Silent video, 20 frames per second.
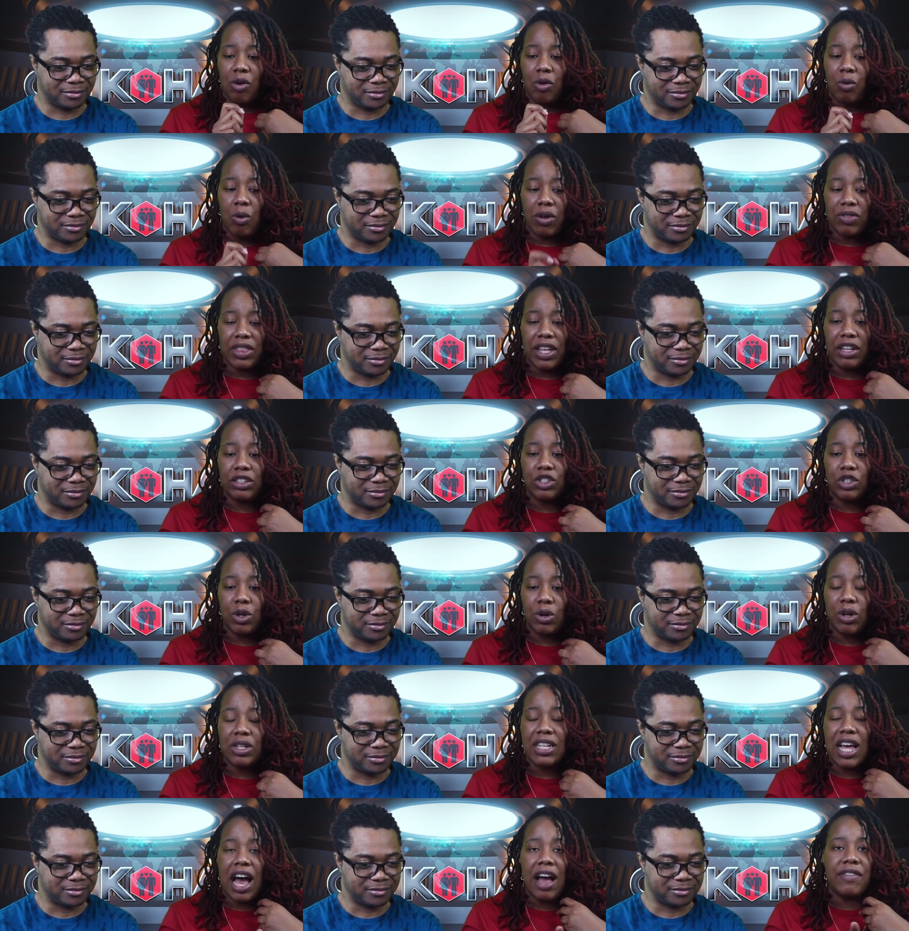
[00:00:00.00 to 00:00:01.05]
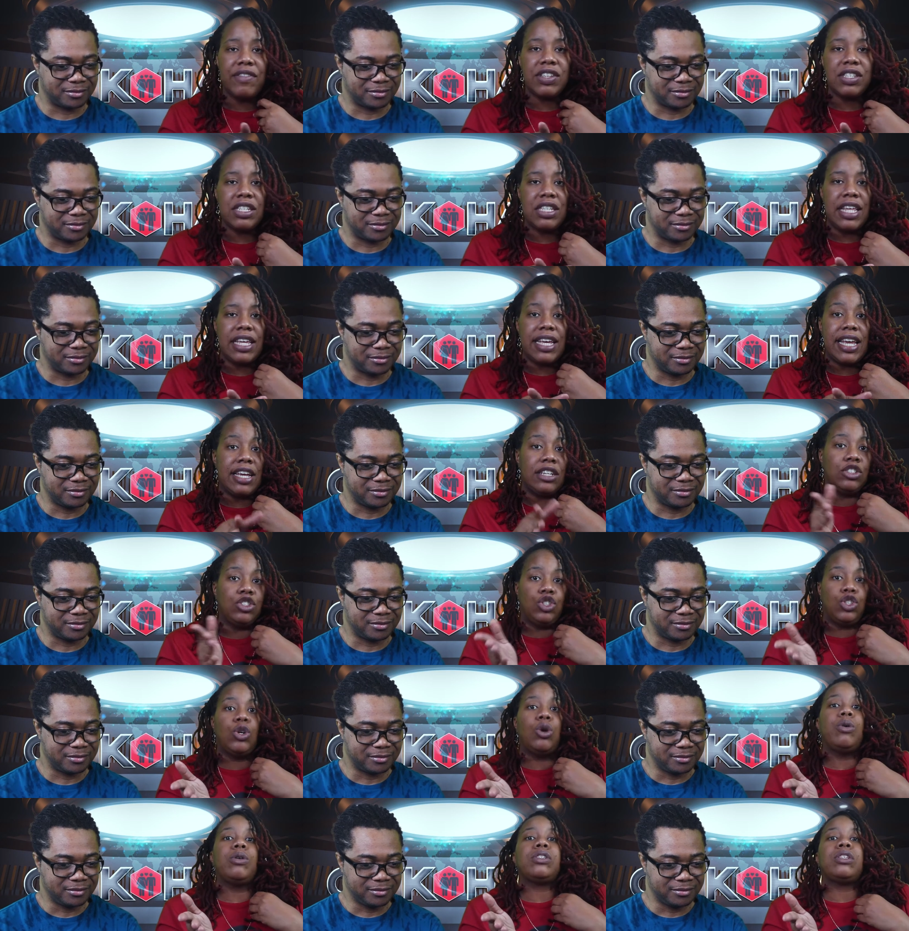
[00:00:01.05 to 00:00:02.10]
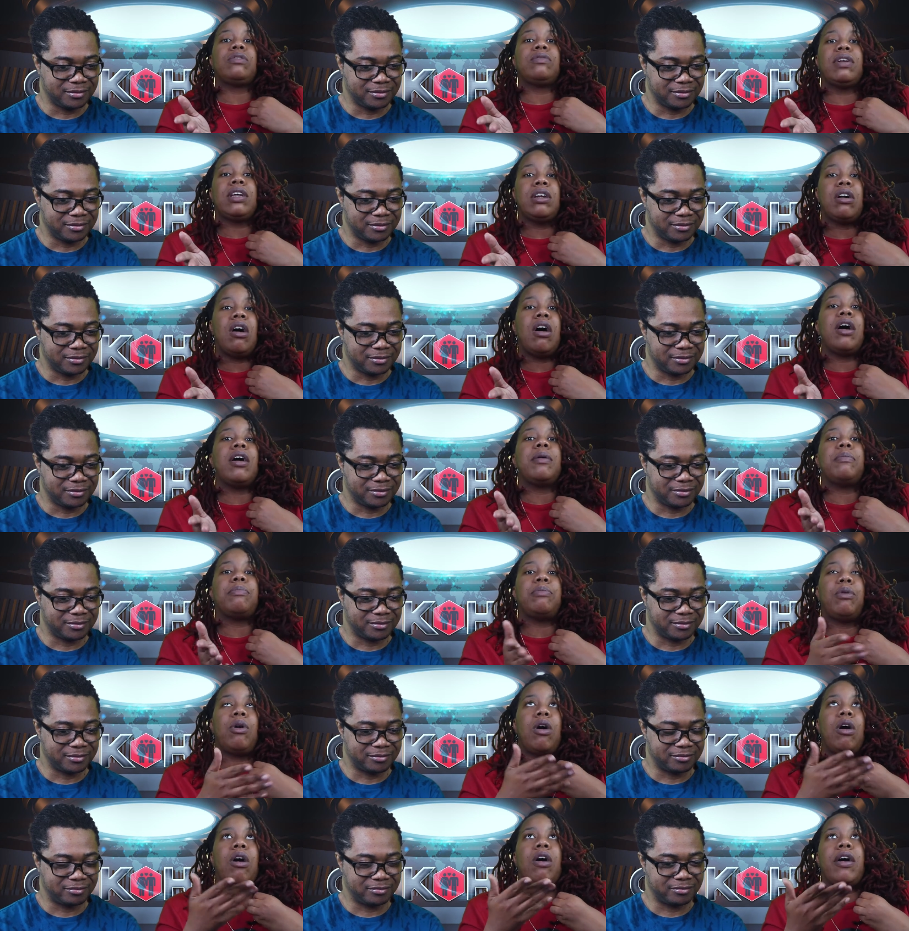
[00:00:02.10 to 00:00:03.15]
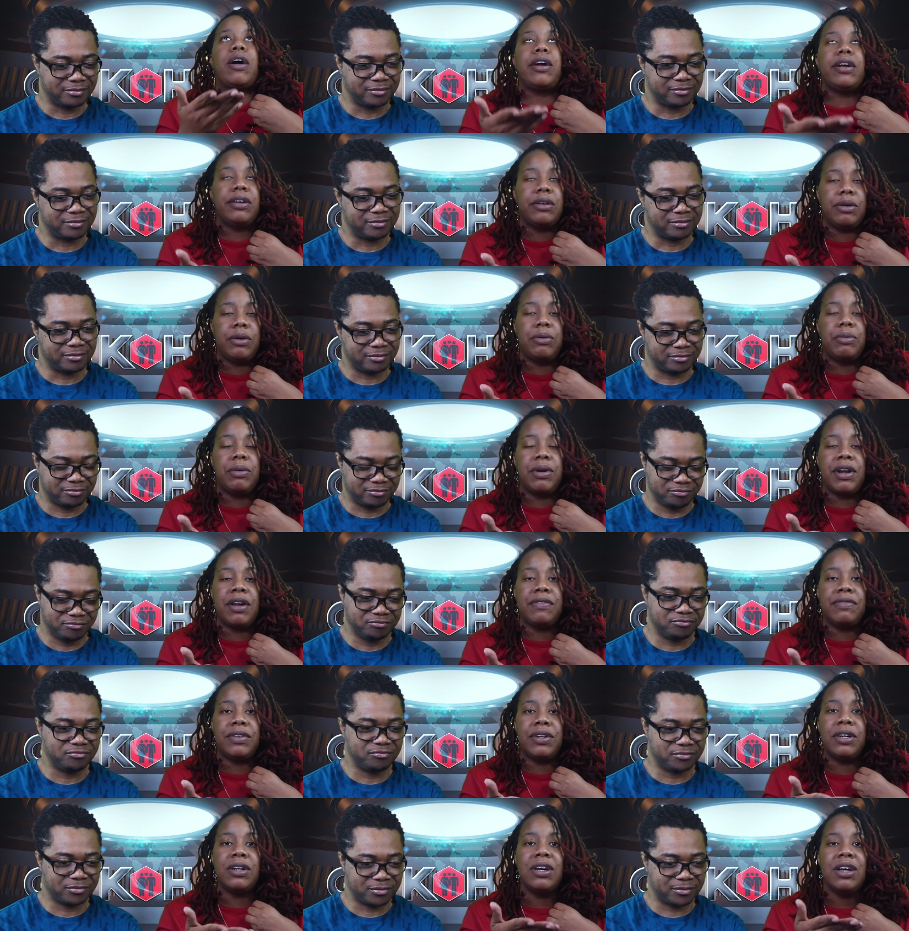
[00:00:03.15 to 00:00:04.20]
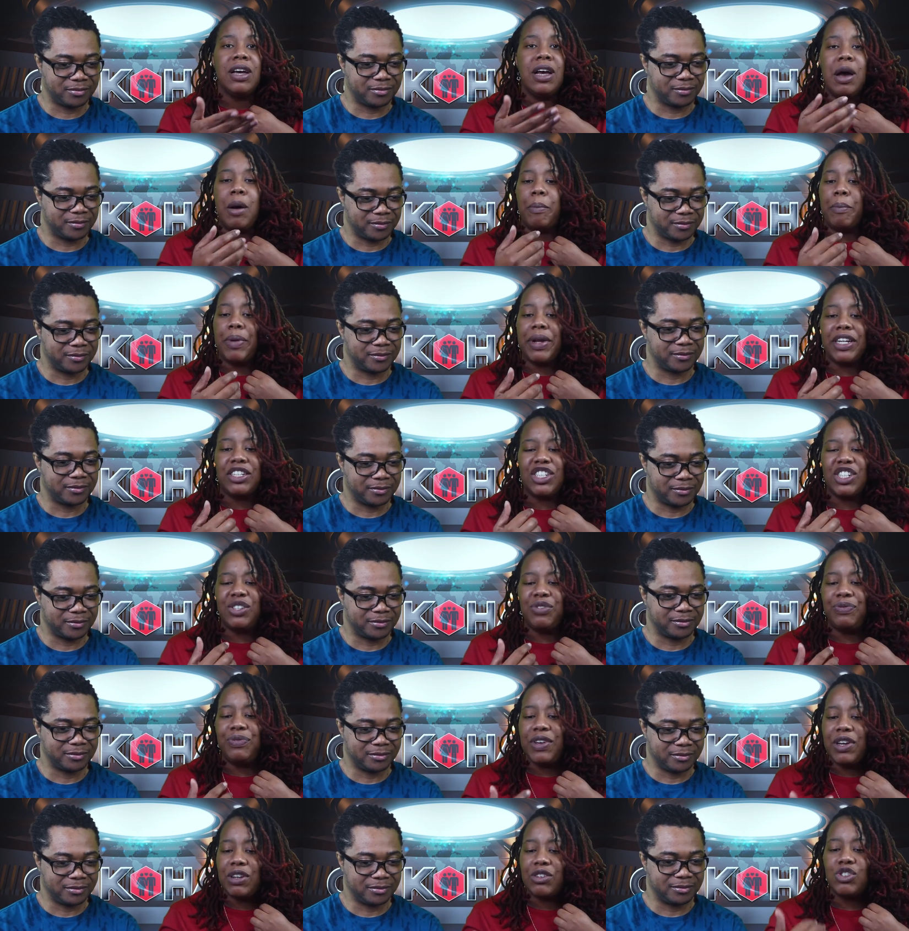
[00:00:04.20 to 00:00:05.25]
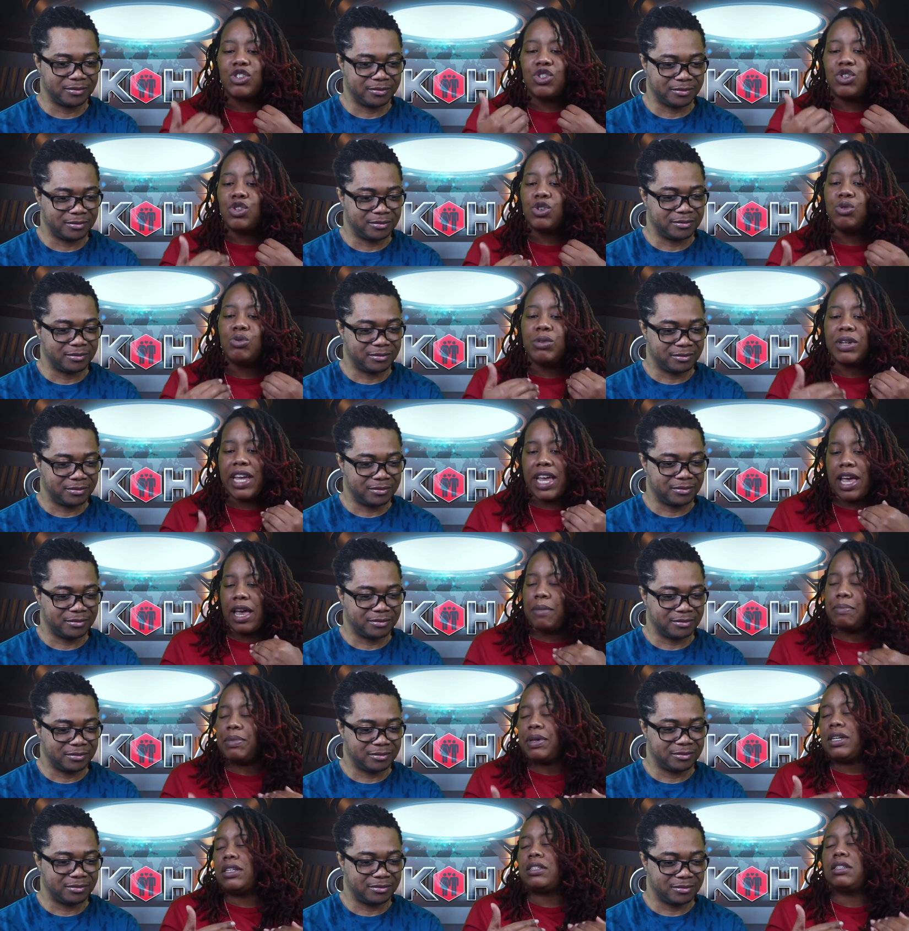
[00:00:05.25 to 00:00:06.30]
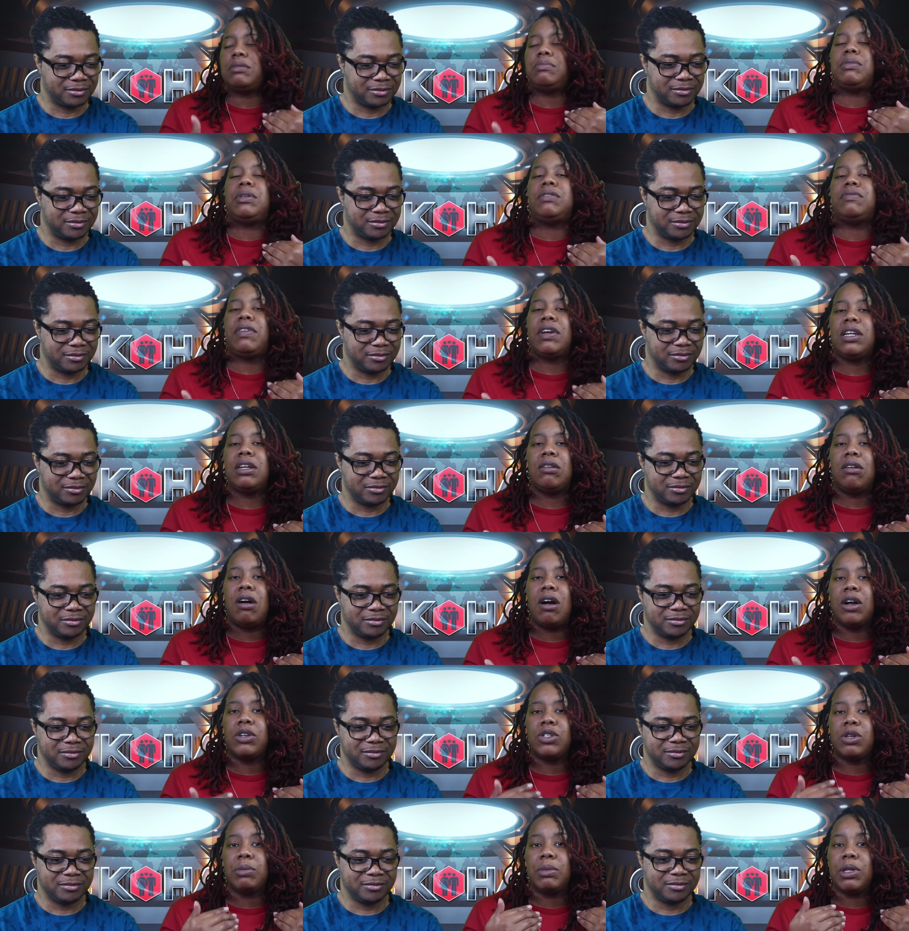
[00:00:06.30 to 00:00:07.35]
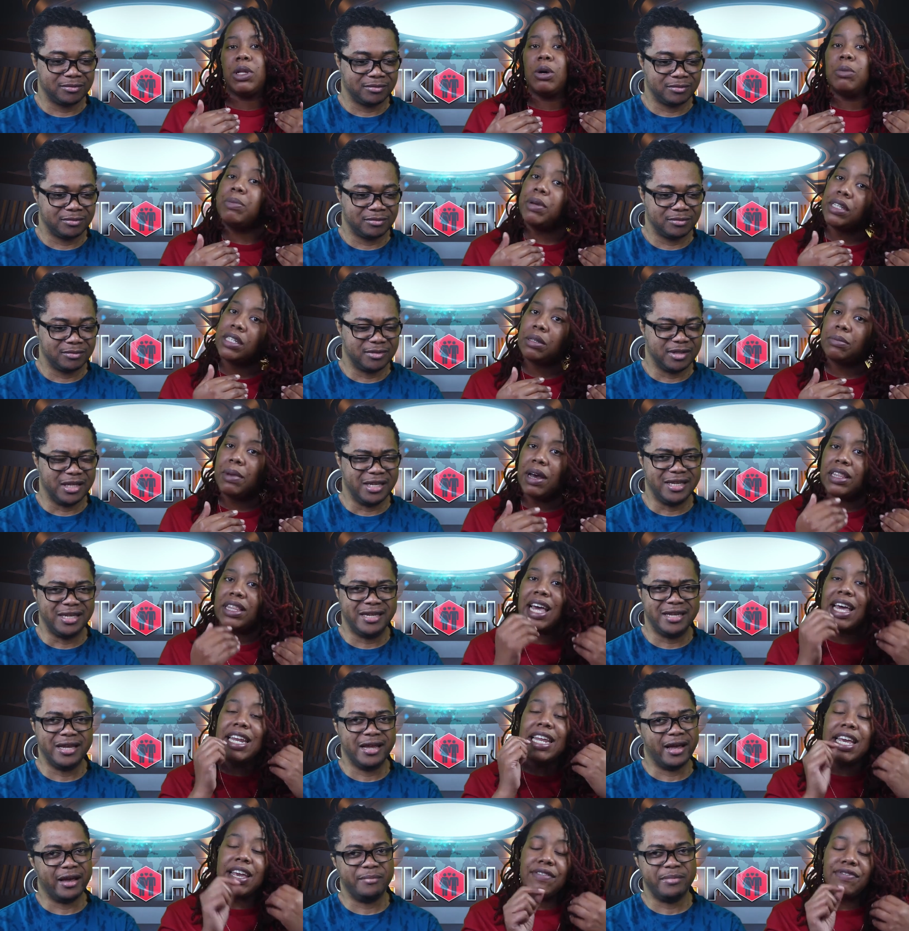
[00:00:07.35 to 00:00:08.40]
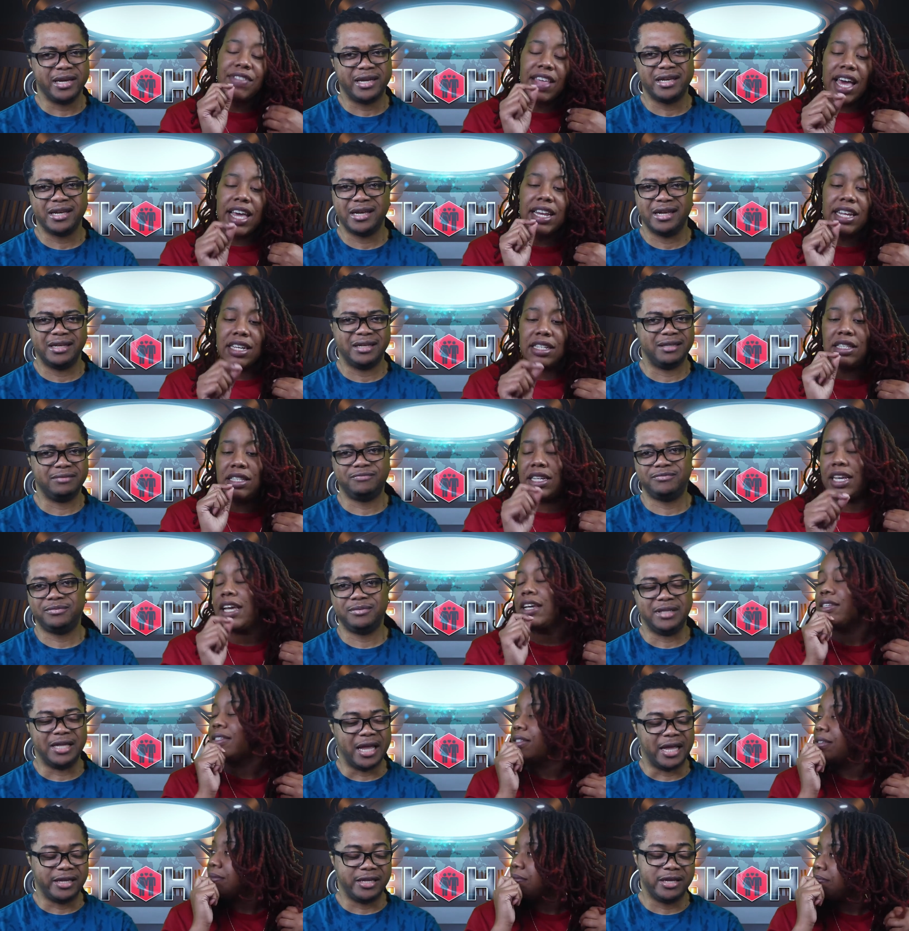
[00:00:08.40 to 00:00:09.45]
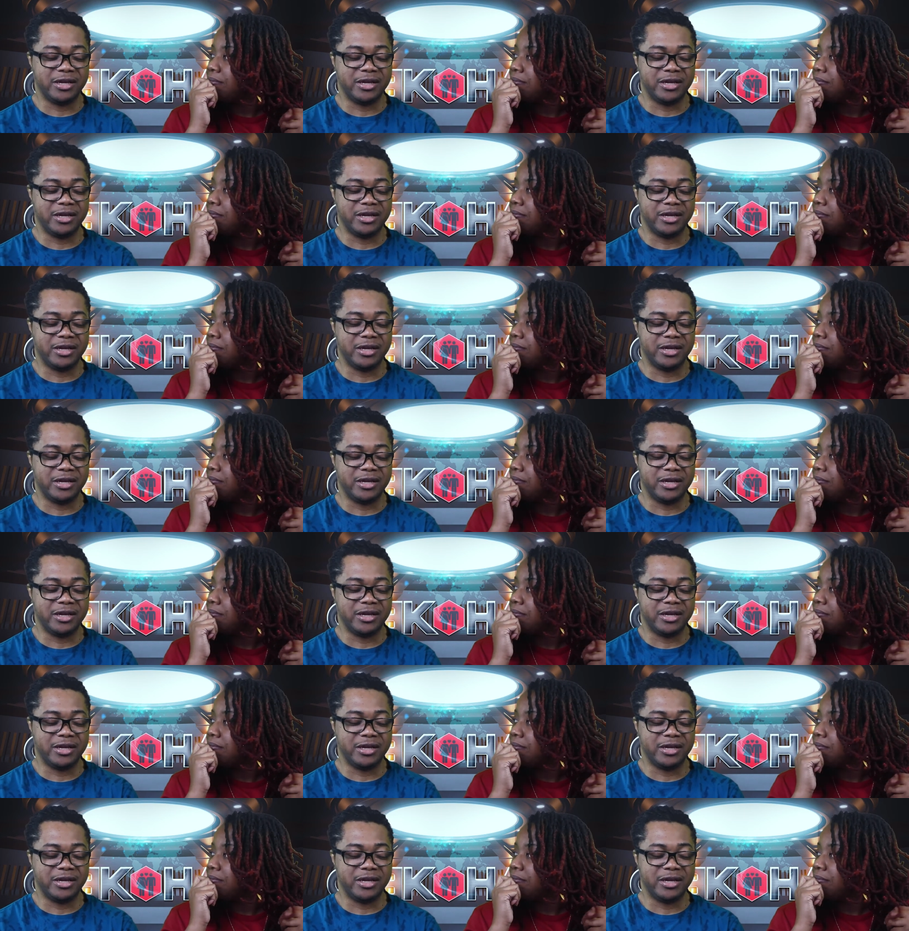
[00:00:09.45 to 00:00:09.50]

Speaker 1: what they've shown us, obviously they can't show us that rated R part or whatever, but it just feels too campy to be rated R, so I'm a little pissed about that yeah, if that is the case.